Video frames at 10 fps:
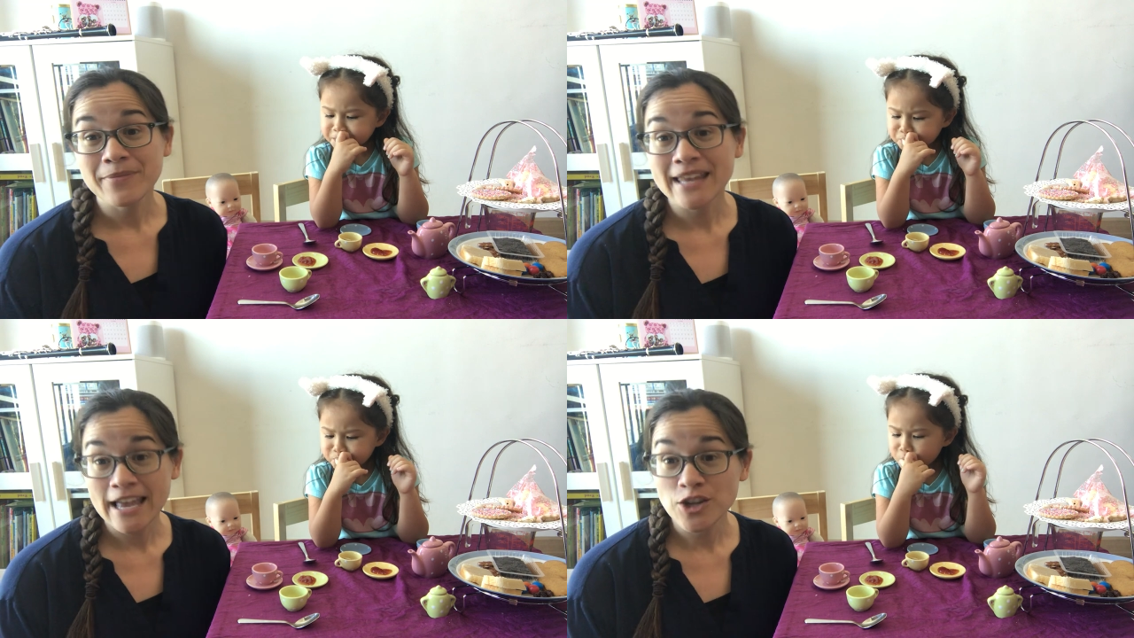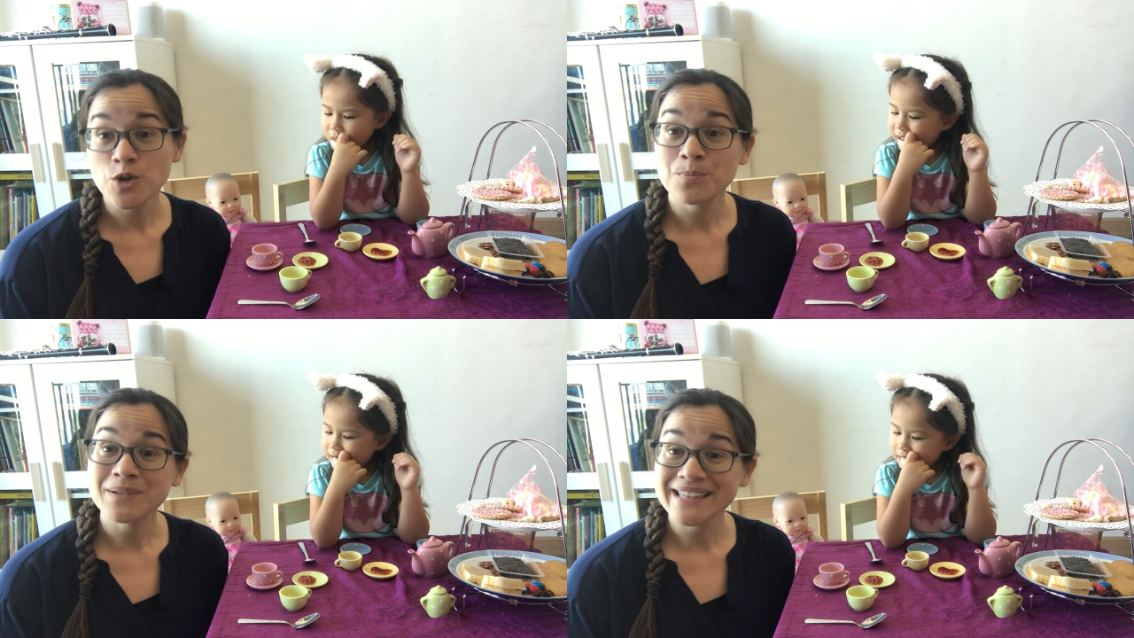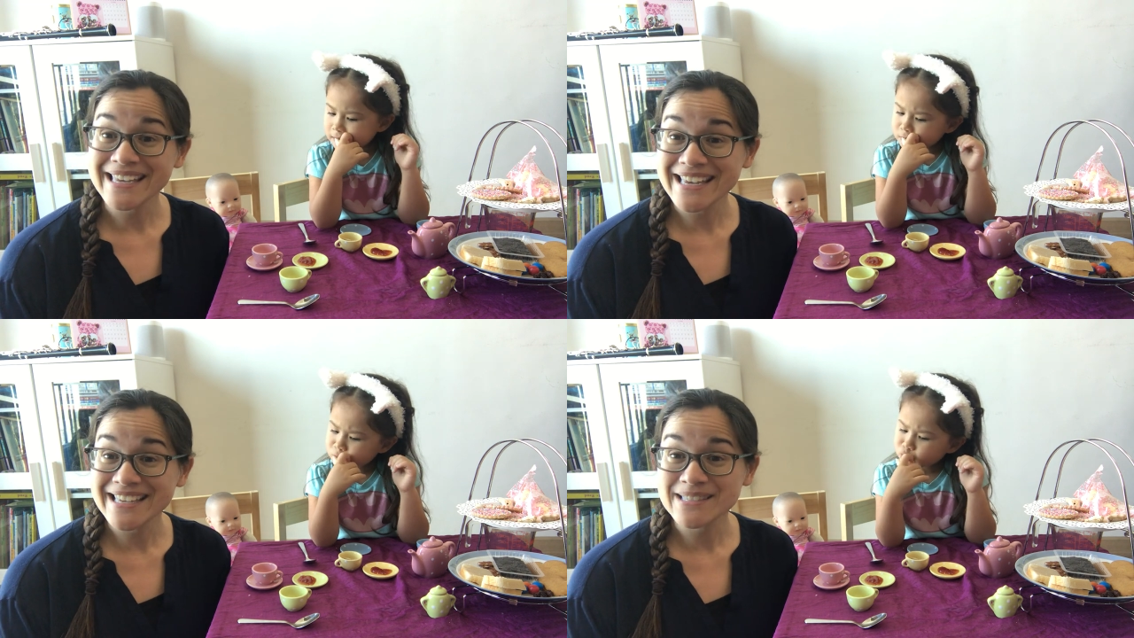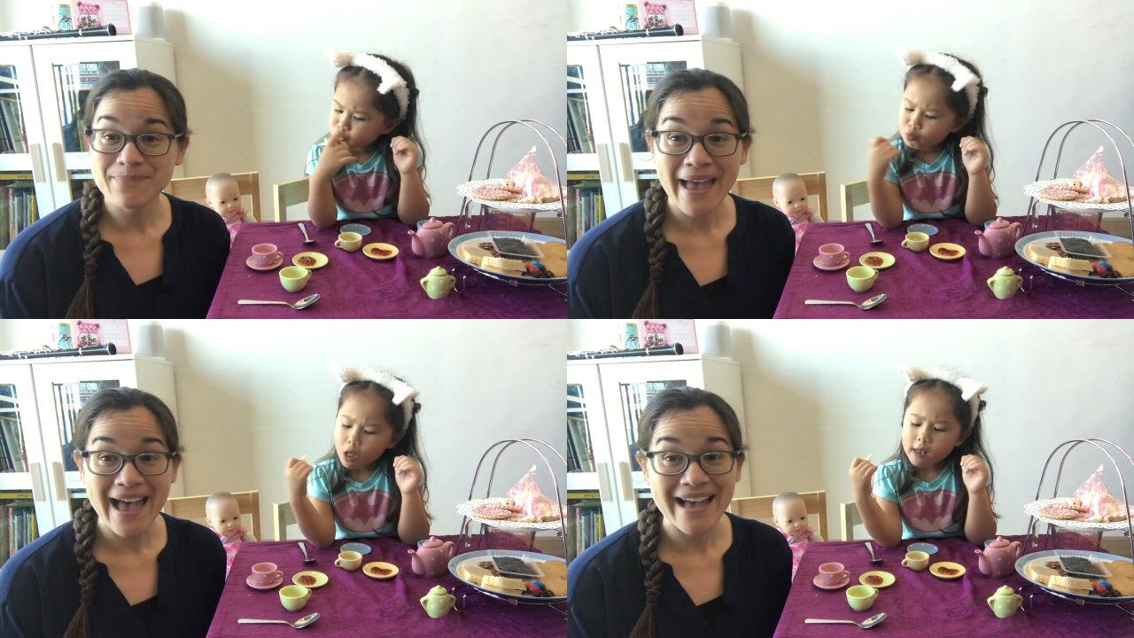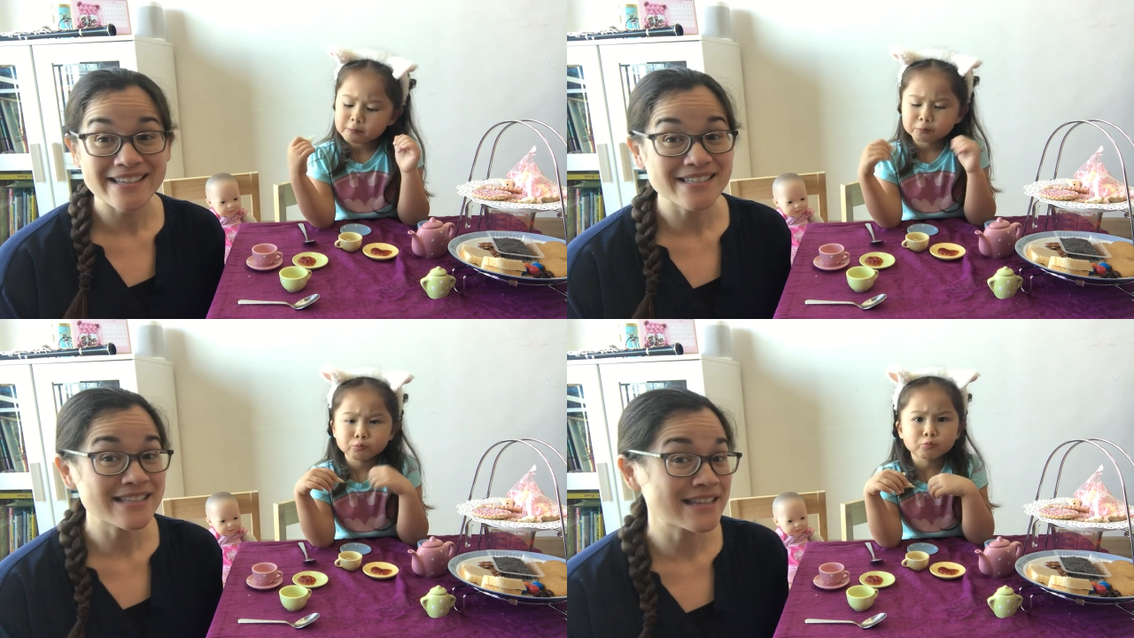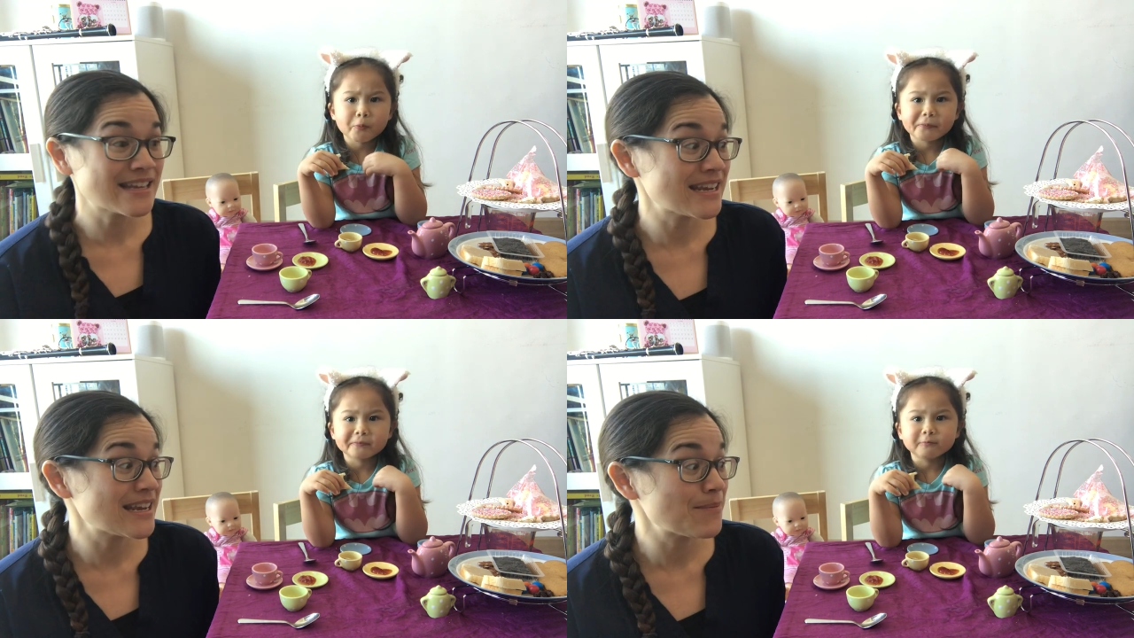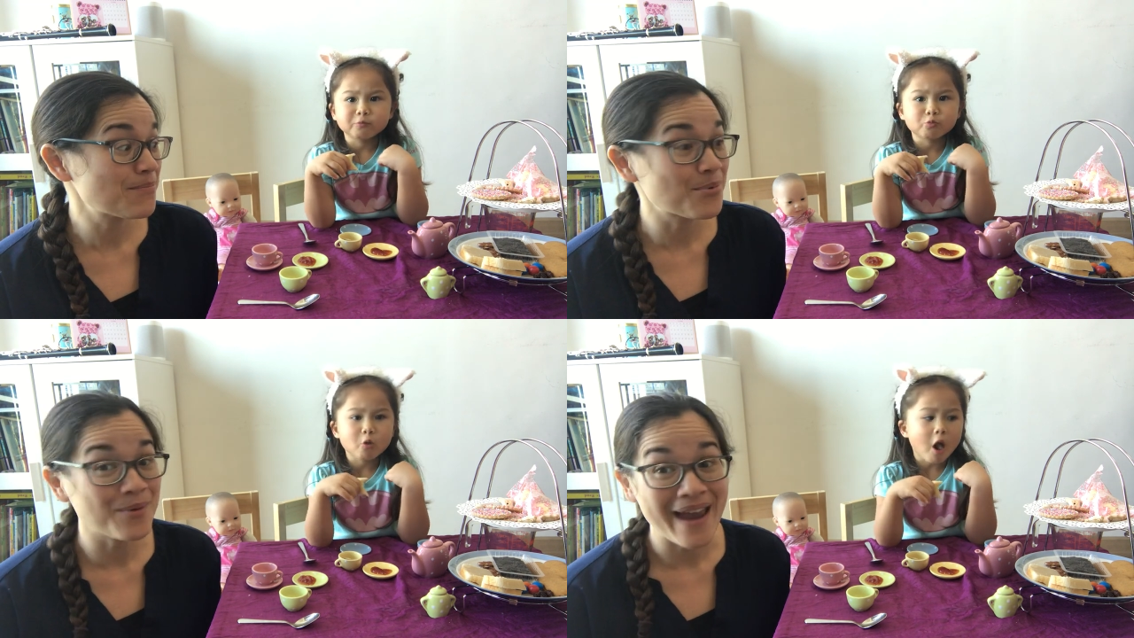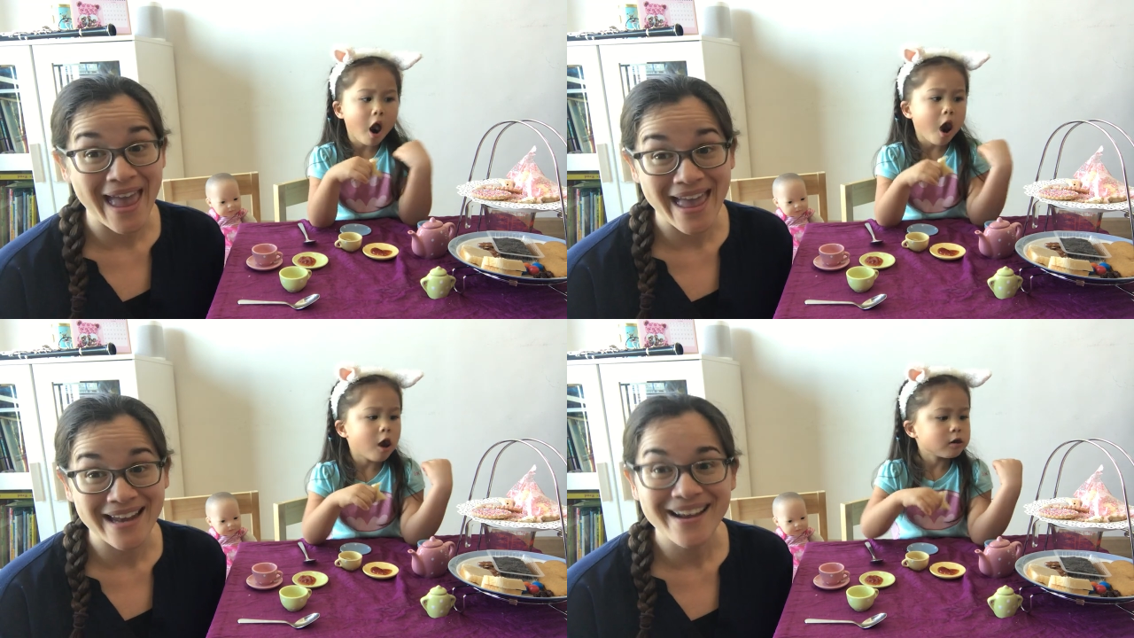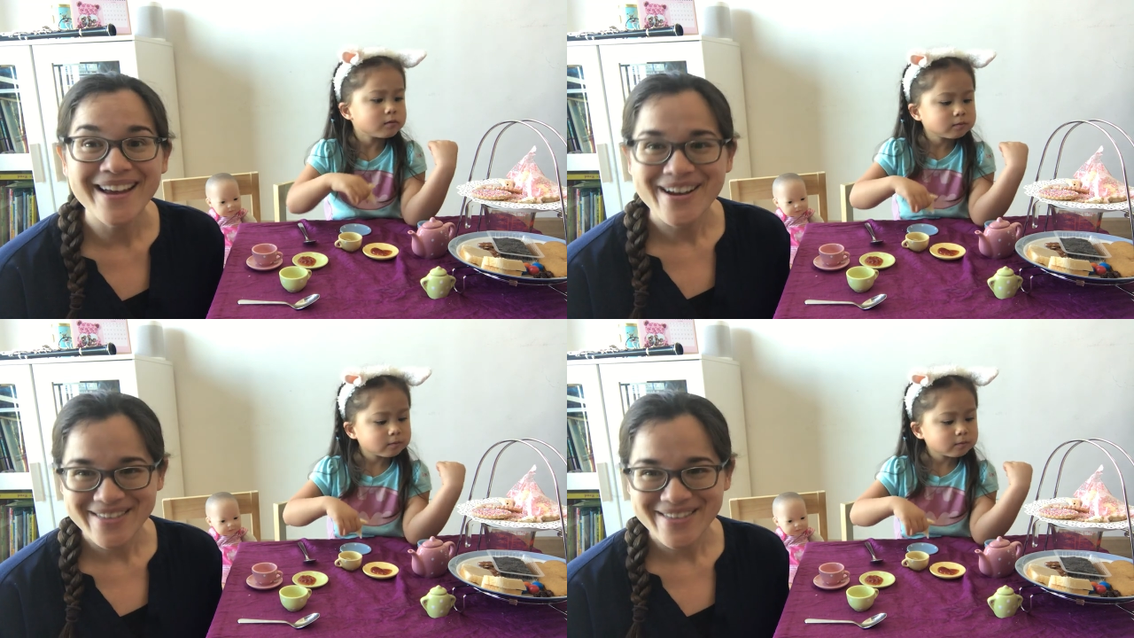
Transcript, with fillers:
Speaker 1: can you please pass the bread?